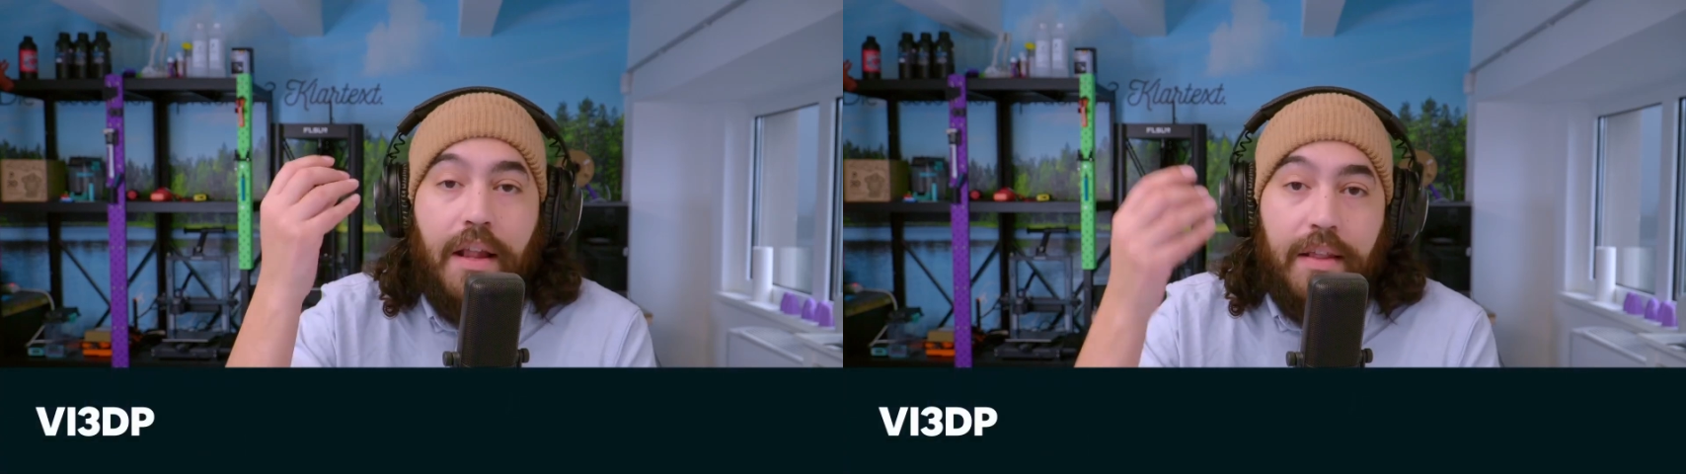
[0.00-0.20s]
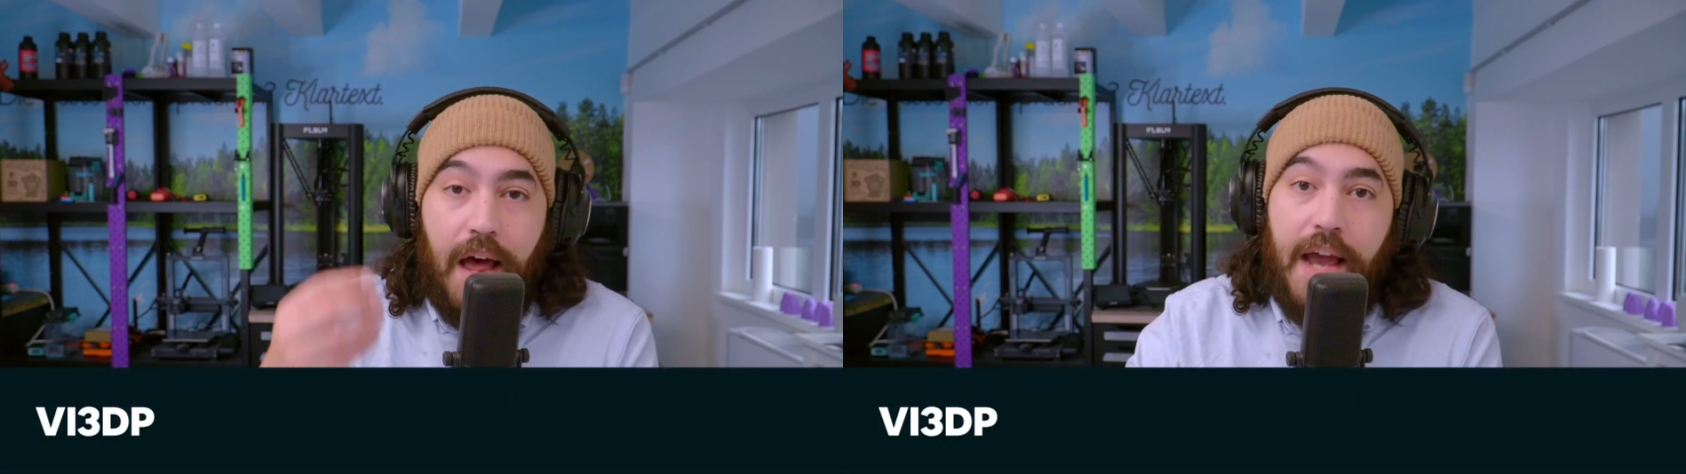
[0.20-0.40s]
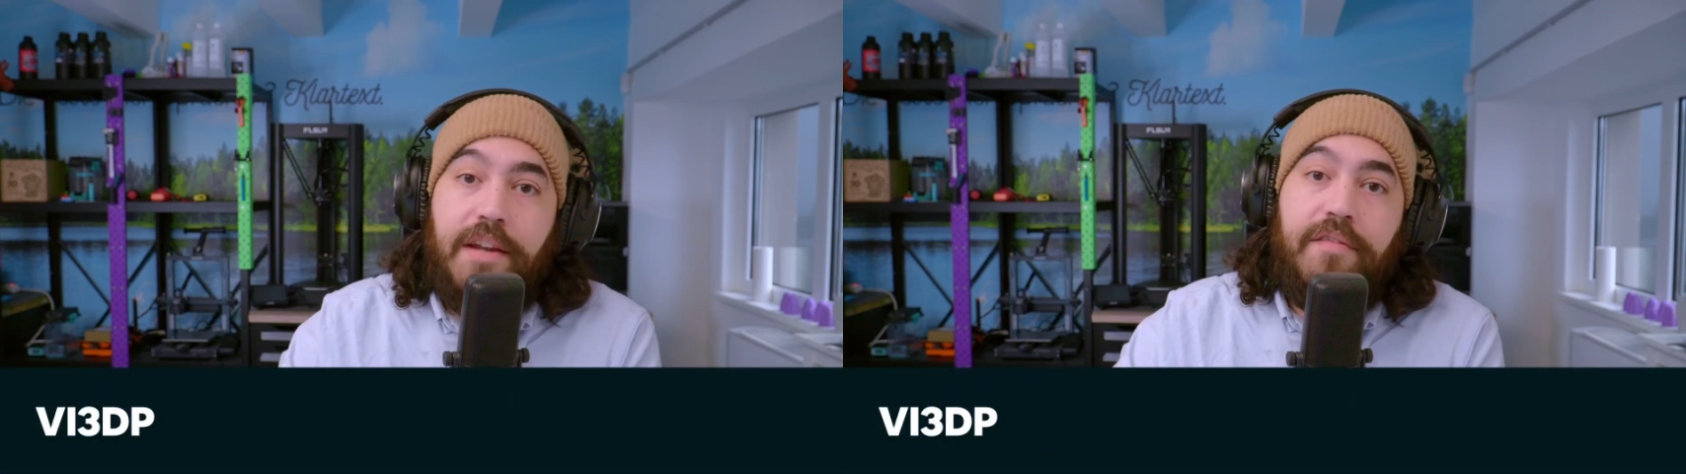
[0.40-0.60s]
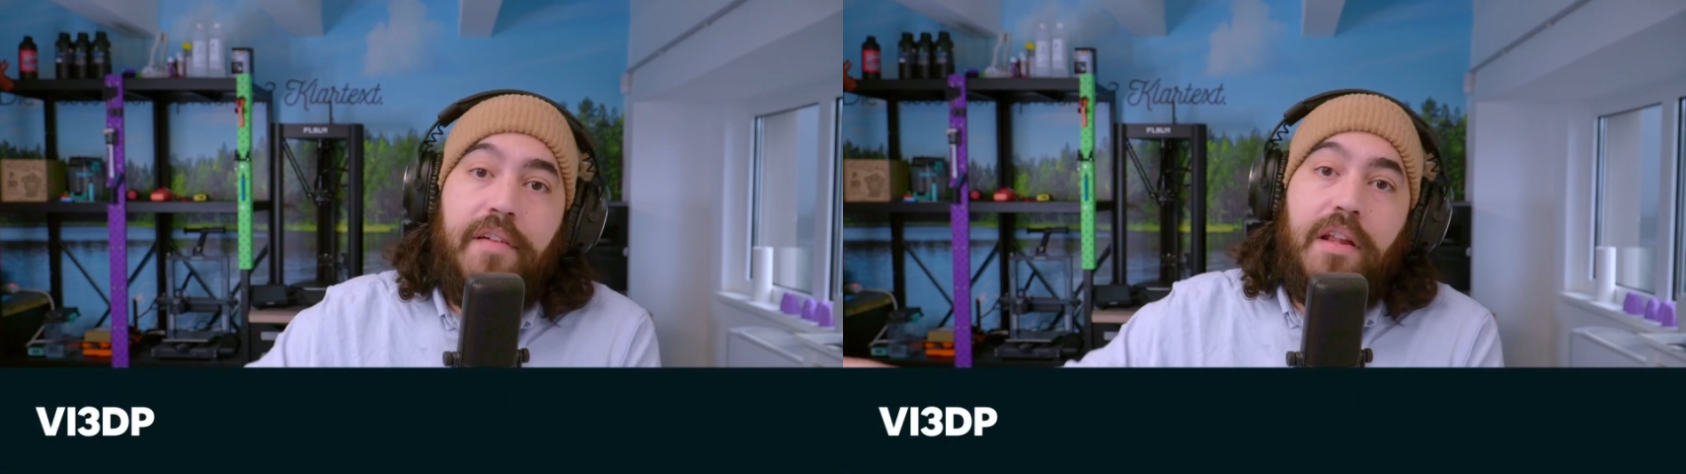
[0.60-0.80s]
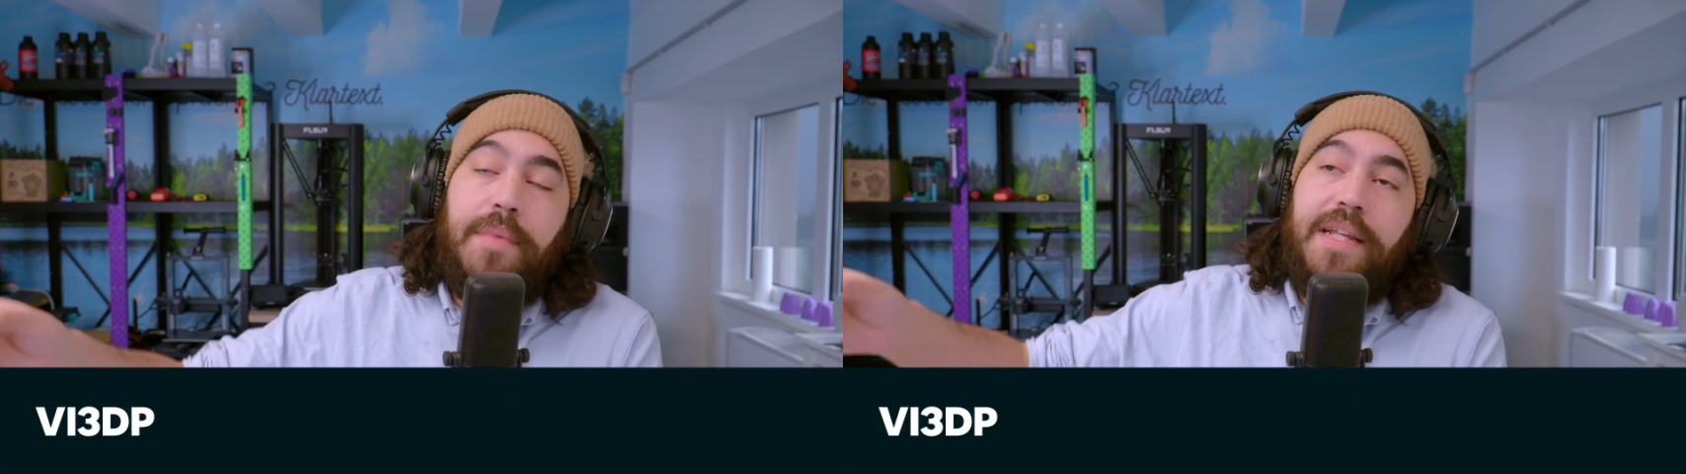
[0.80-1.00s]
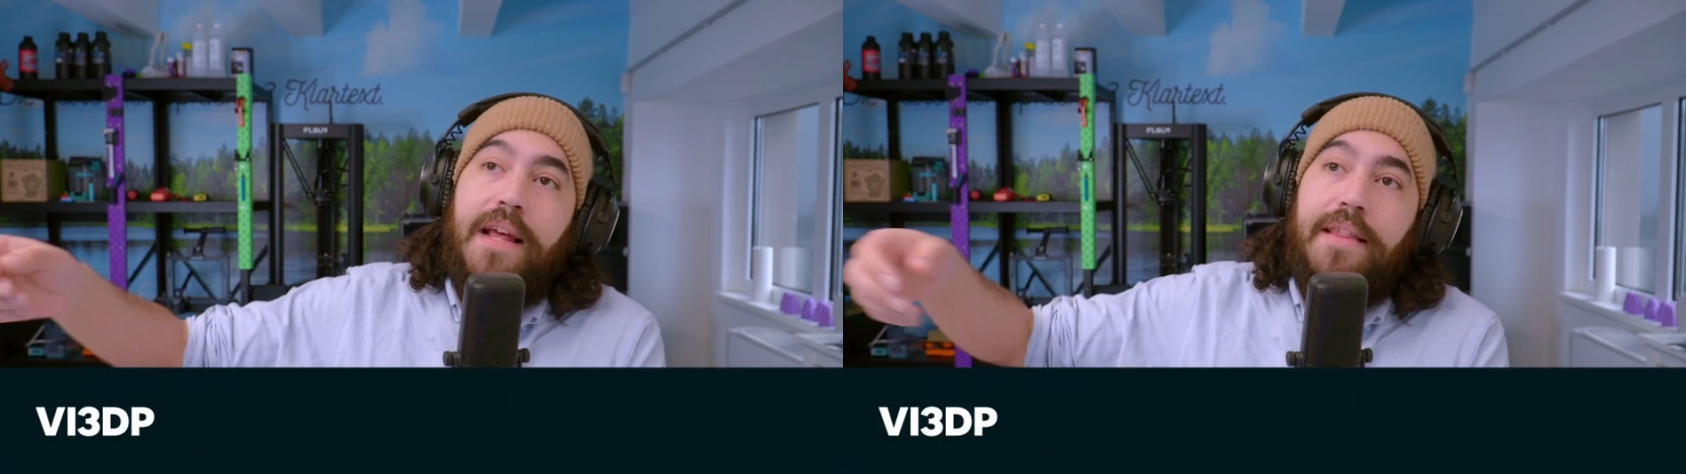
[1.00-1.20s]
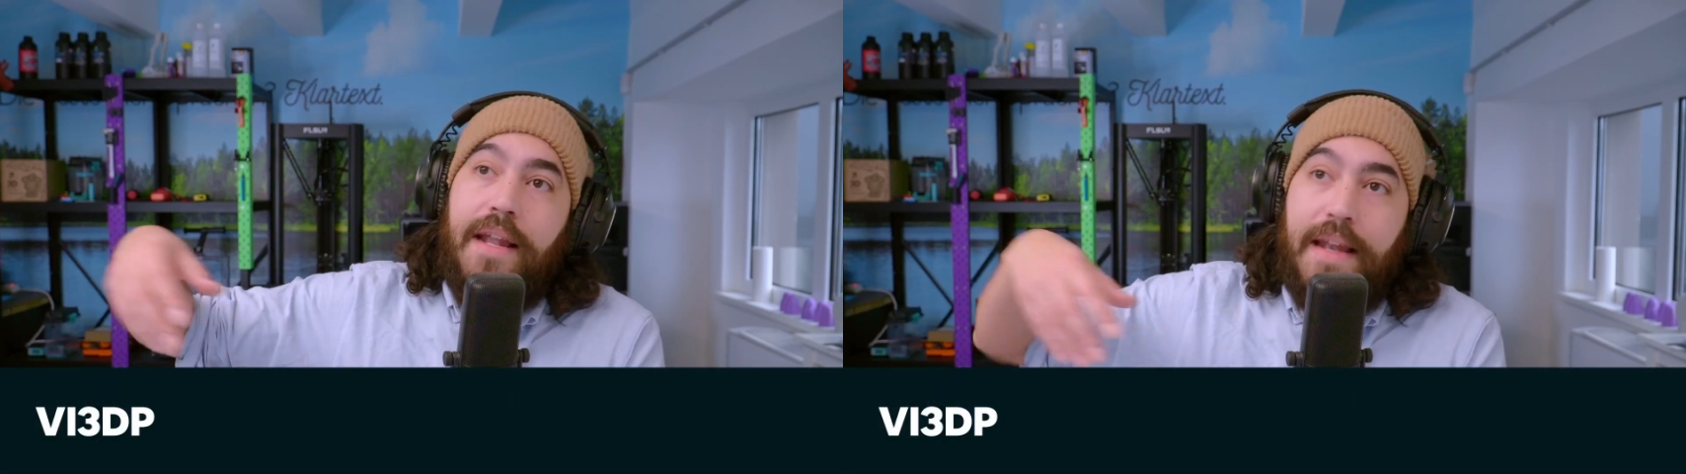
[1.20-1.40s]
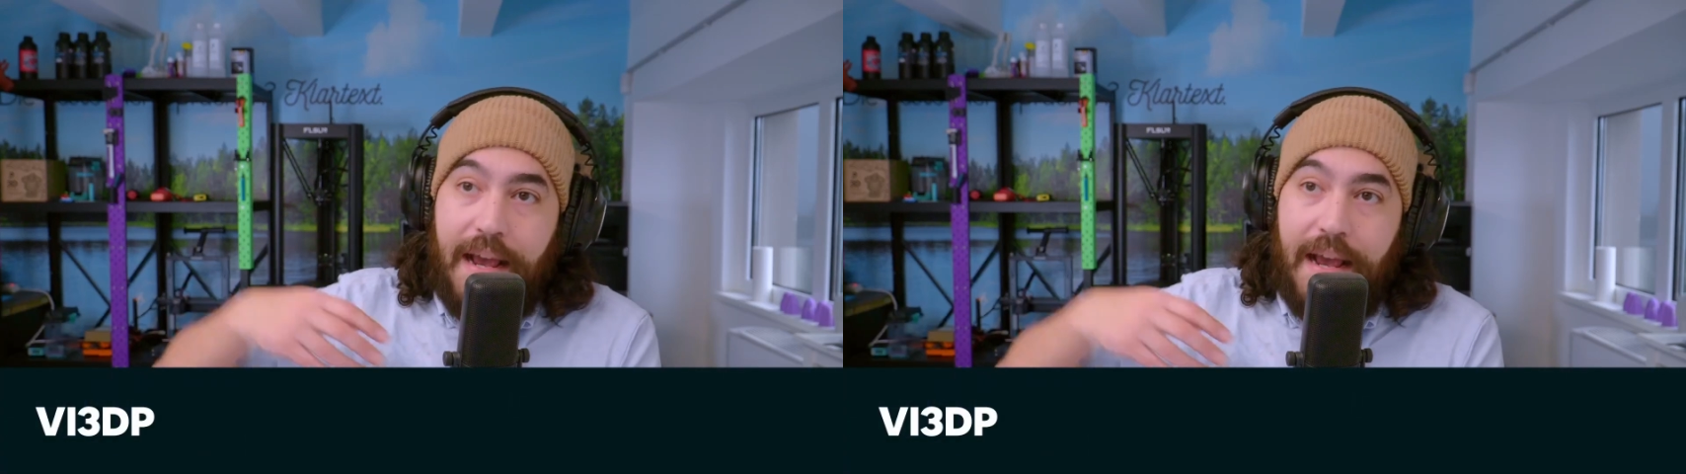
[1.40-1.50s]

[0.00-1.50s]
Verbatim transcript: a line of filament and then